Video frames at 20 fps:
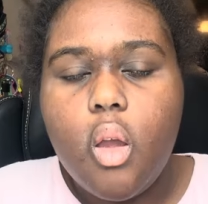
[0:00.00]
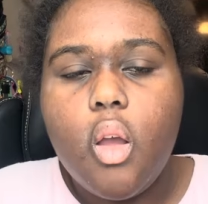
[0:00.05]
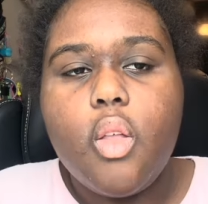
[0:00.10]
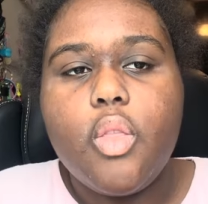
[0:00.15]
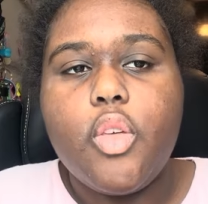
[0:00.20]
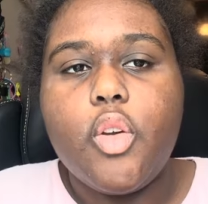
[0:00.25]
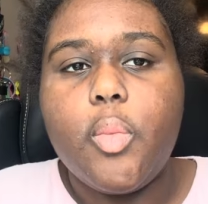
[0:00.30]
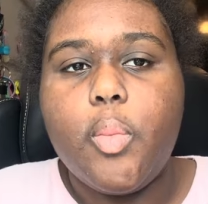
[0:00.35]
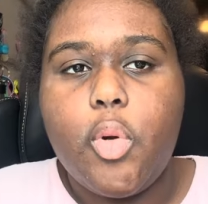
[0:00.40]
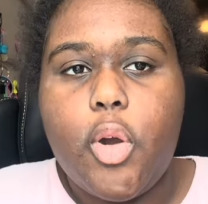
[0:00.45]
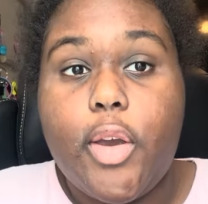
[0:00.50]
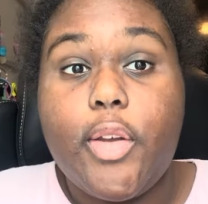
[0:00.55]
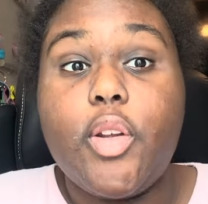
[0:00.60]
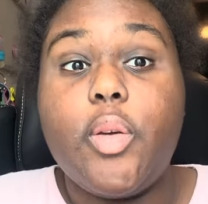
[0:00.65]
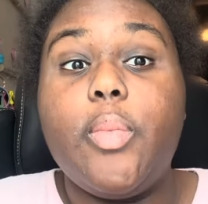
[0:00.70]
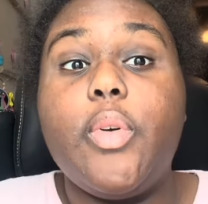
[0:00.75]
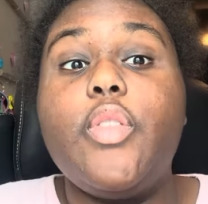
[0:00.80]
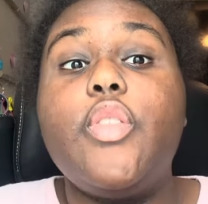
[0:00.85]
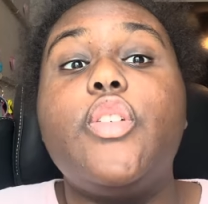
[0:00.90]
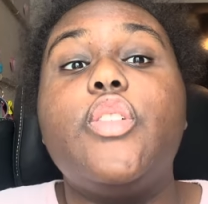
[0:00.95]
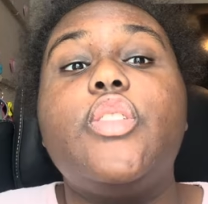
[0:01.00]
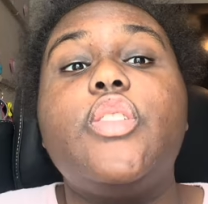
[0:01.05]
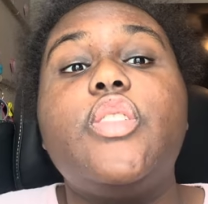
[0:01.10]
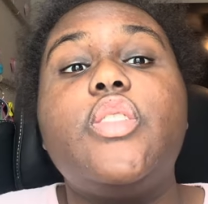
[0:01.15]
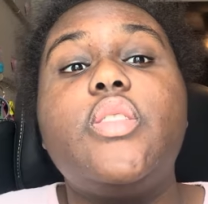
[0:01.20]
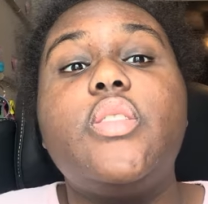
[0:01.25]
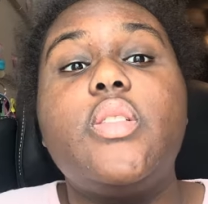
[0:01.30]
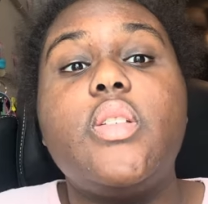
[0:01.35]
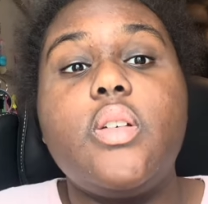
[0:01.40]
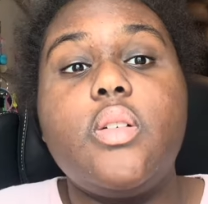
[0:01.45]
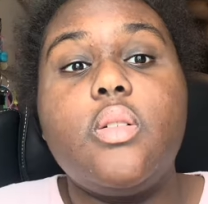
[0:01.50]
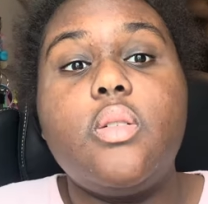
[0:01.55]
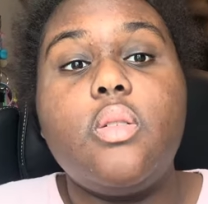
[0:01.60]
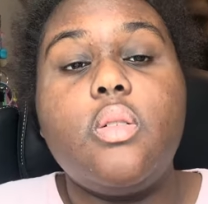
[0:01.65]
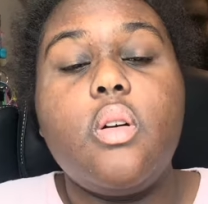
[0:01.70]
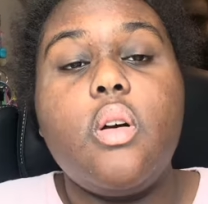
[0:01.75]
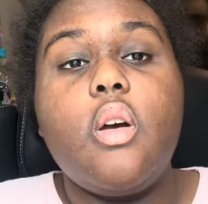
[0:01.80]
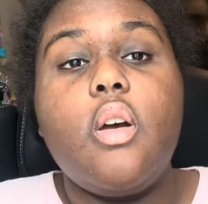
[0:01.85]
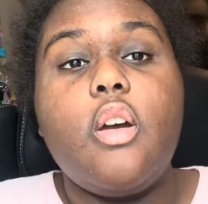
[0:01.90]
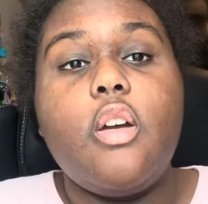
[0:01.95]
they're brighter, but they're
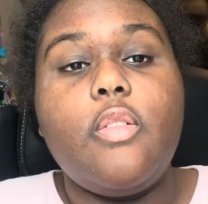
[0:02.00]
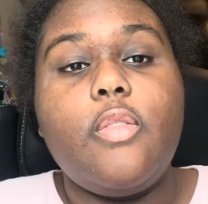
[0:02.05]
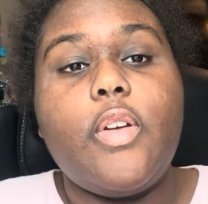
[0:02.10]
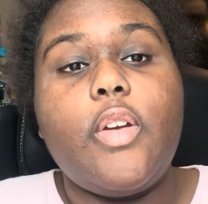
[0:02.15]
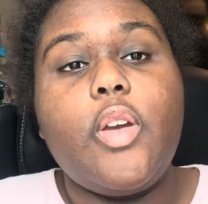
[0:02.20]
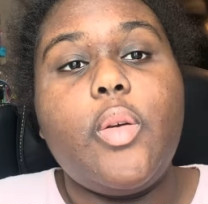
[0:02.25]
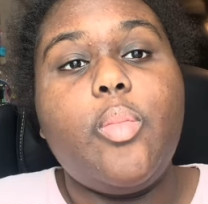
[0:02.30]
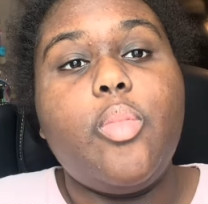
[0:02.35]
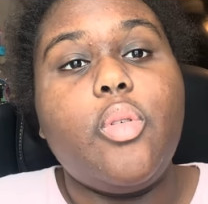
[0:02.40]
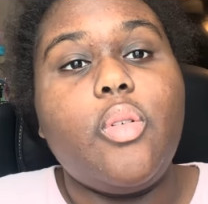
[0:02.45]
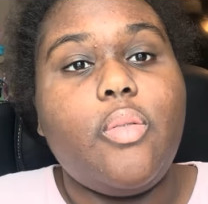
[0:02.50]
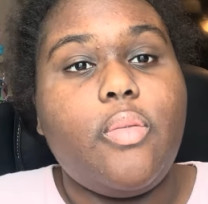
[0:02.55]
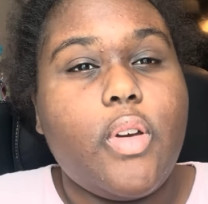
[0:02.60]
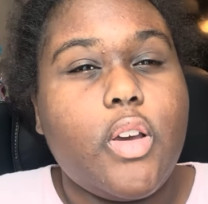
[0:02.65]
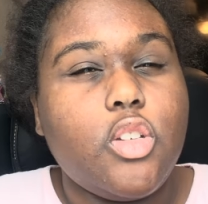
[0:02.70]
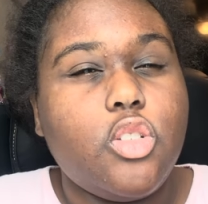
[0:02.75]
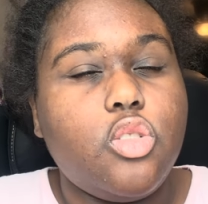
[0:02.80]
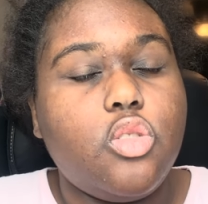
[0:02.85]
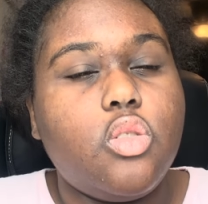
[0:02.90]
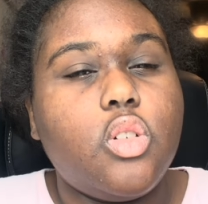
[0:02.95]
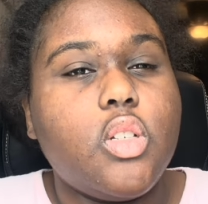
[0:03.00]
still very professional,